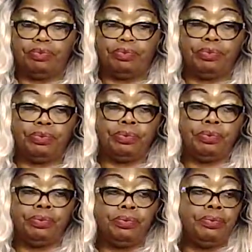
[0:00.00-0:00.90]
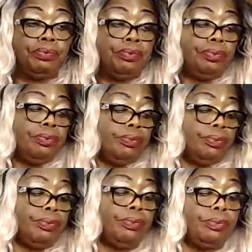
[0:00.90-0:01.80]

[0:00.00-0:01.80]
(silence)